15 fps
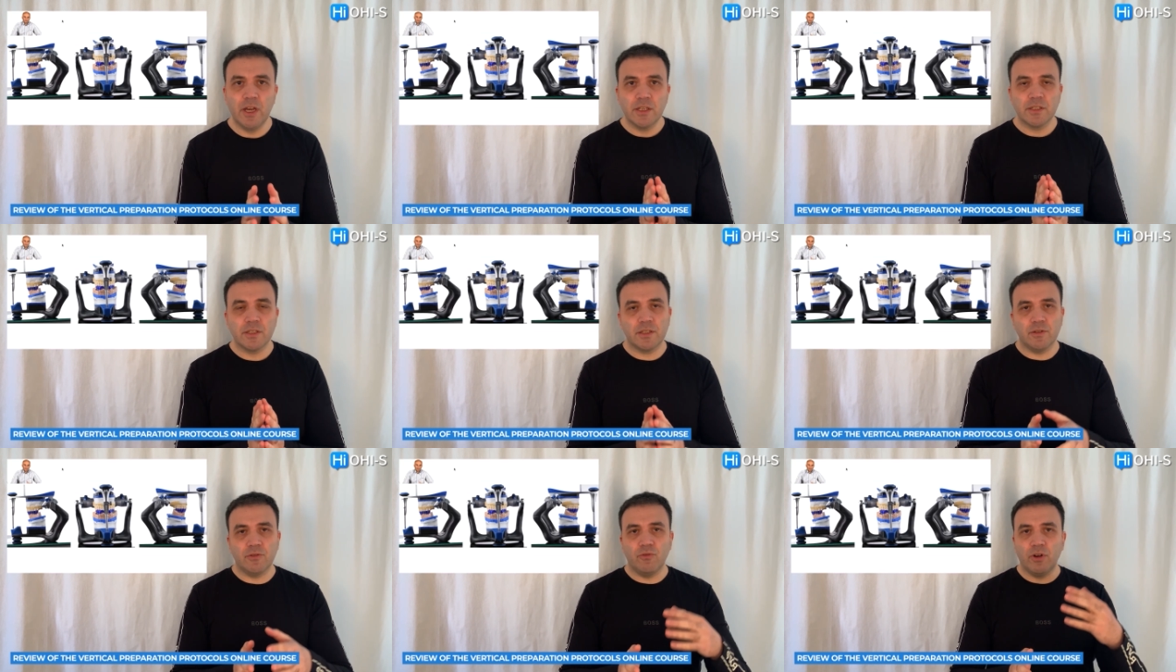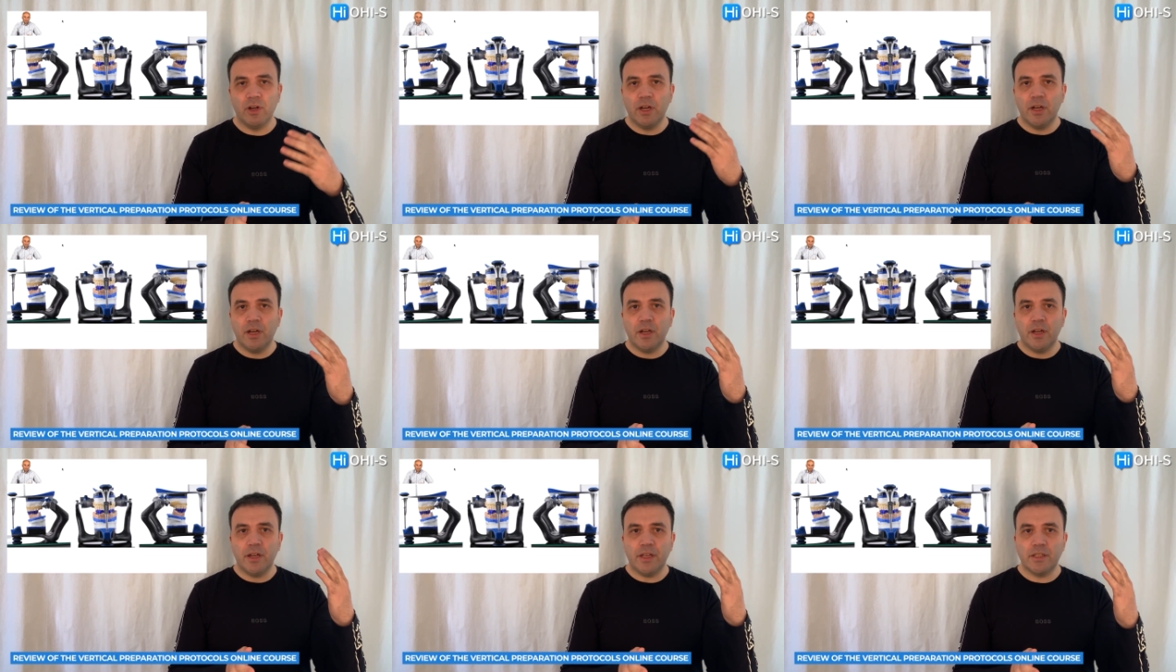So
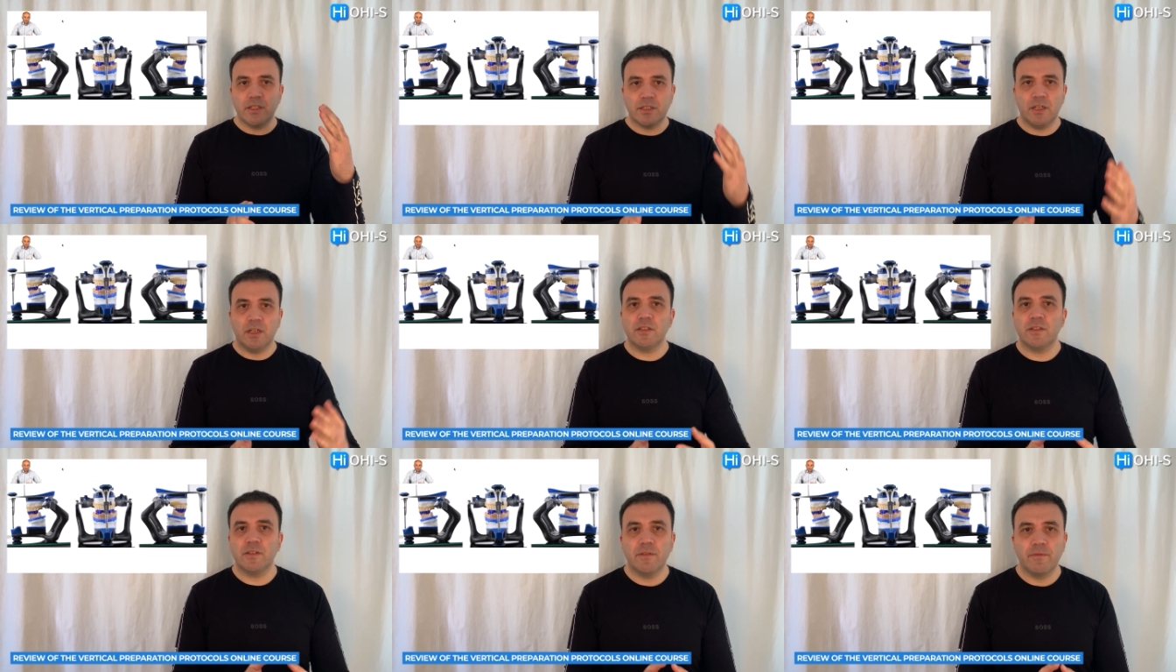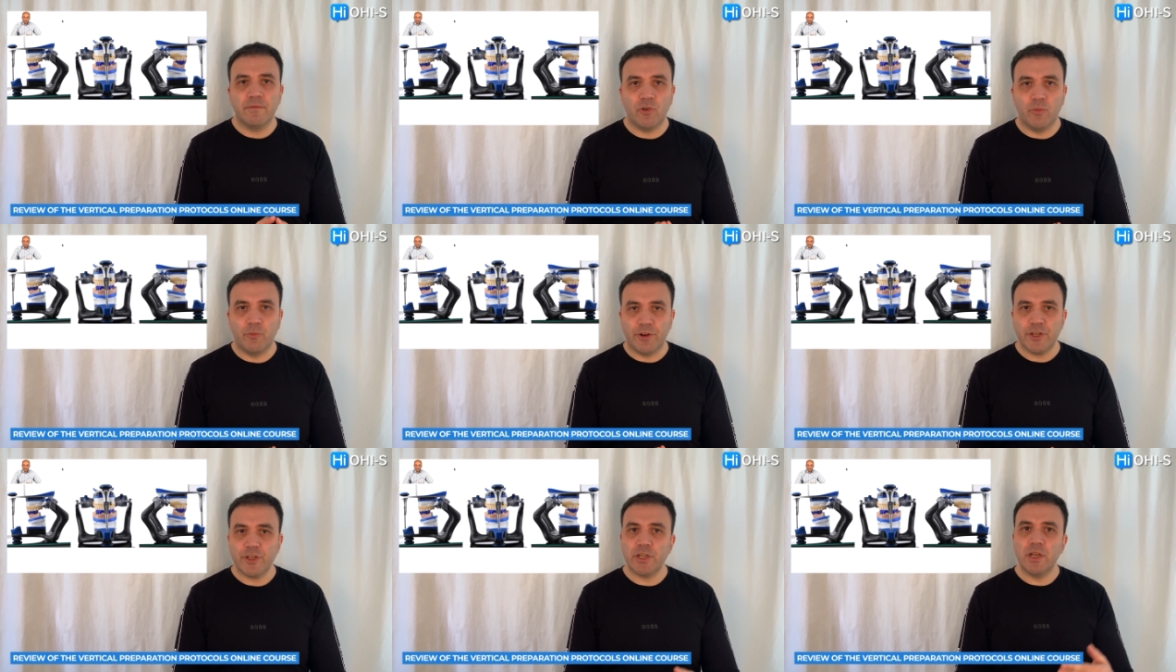it starts from
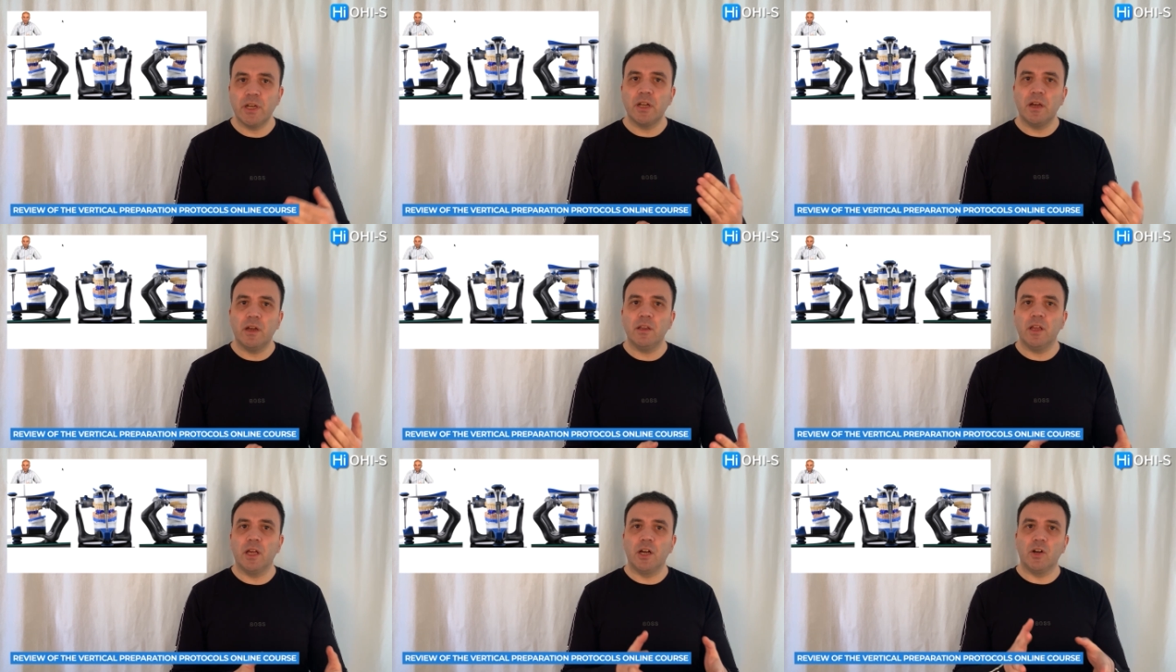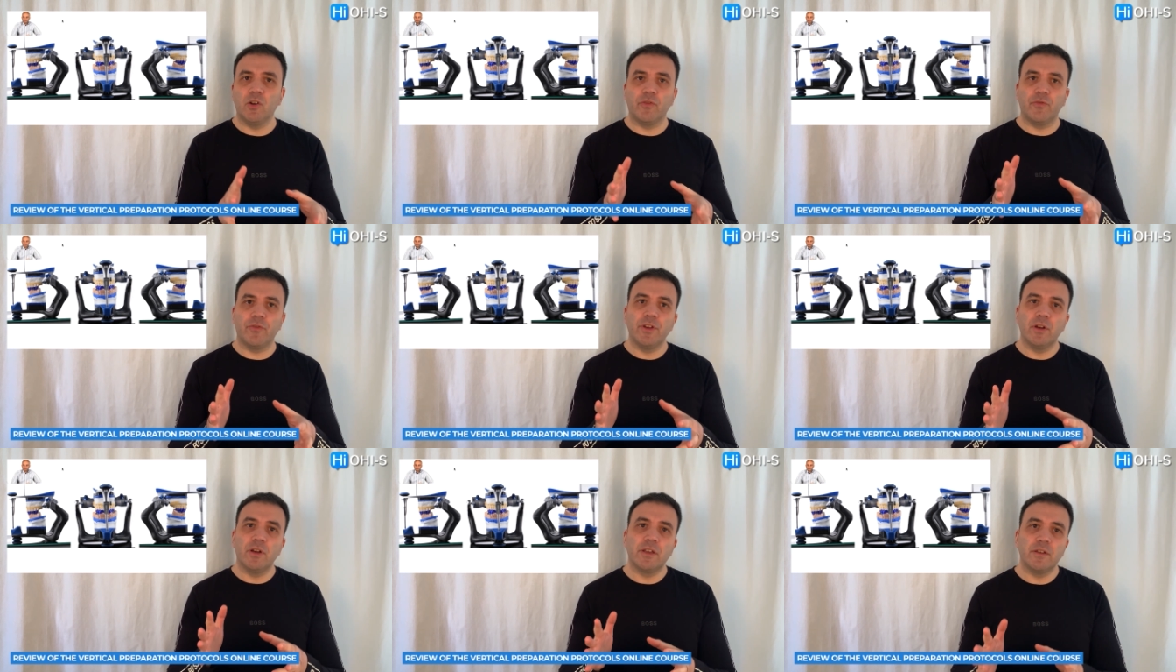rationale of
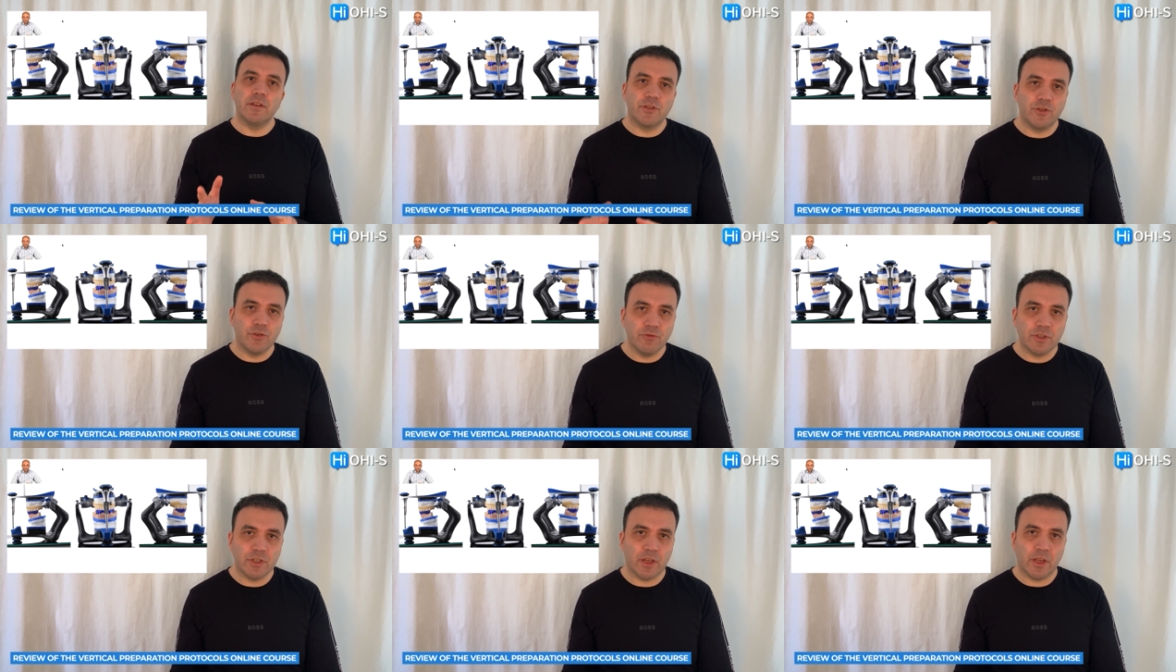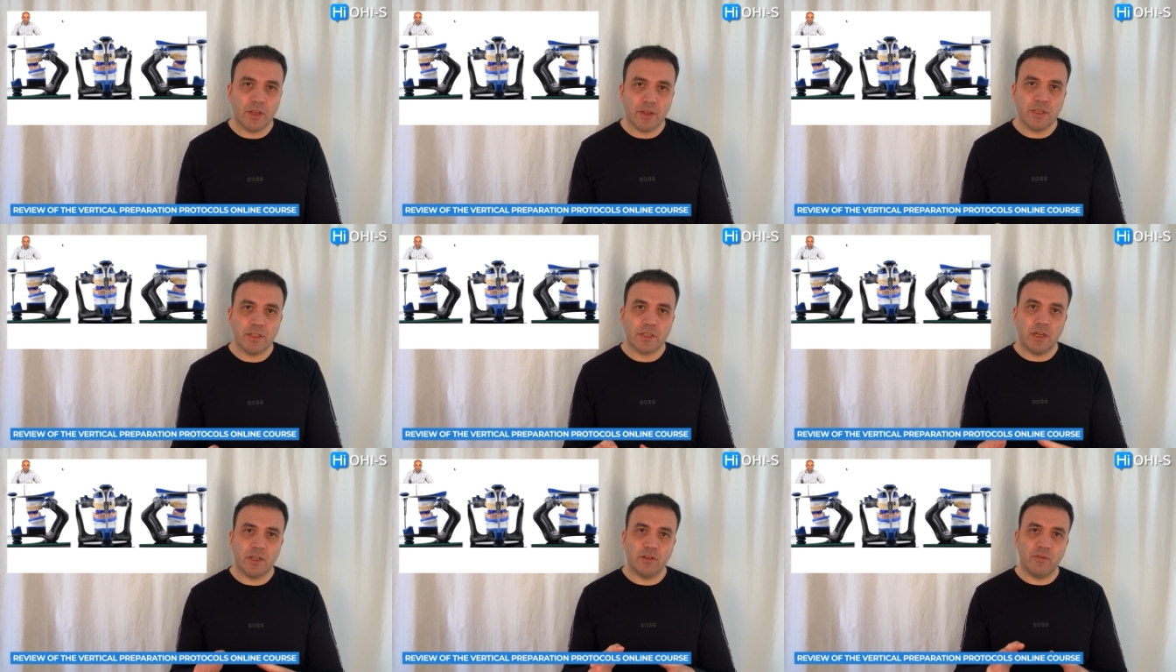choosing this
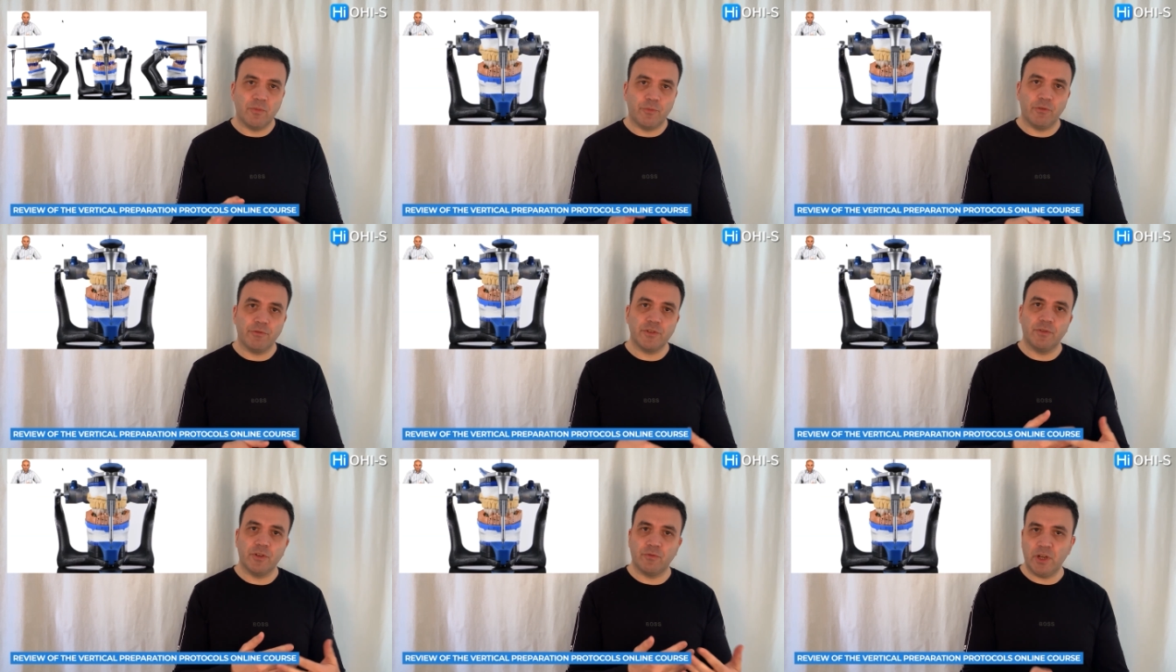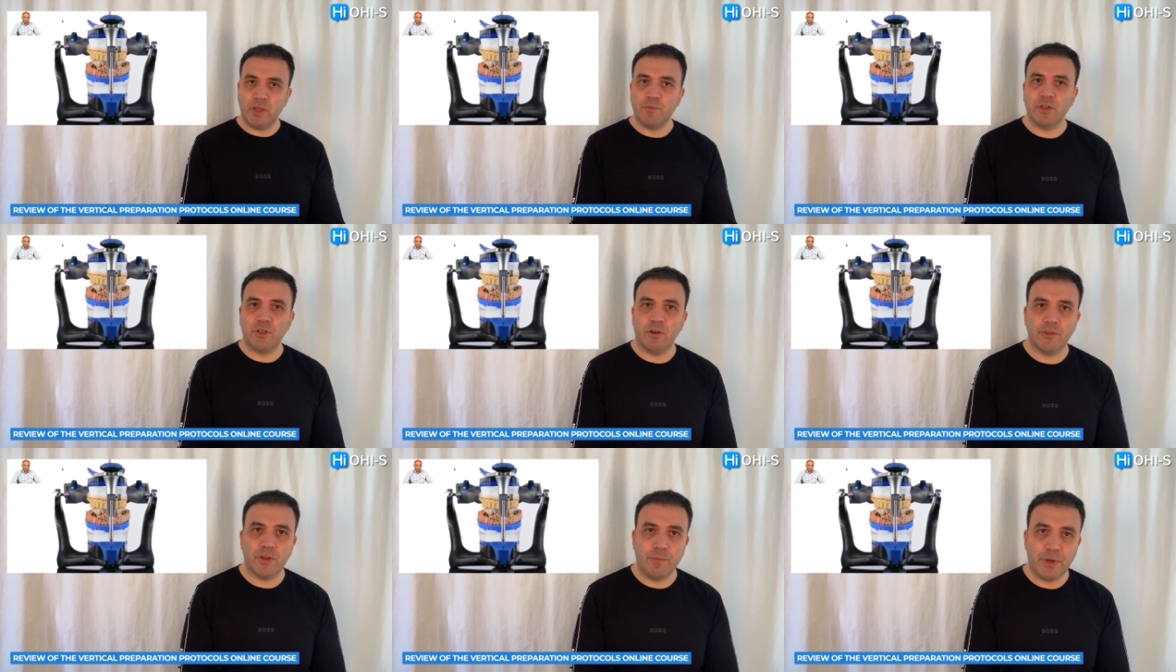kind of approach for treatment
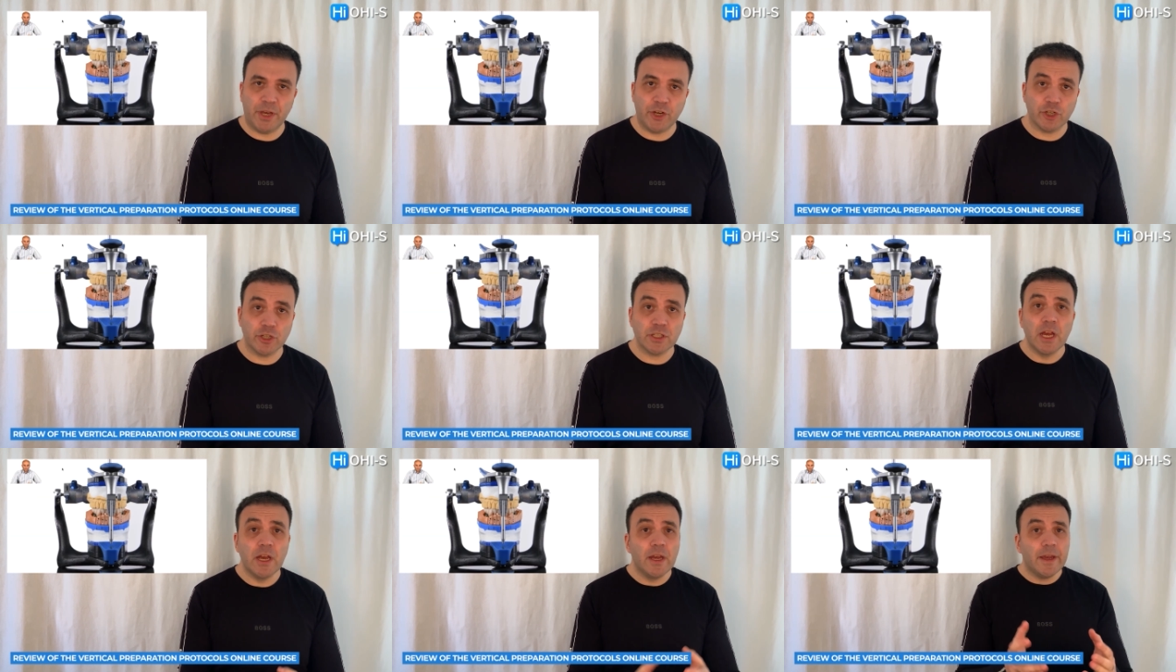of the patients.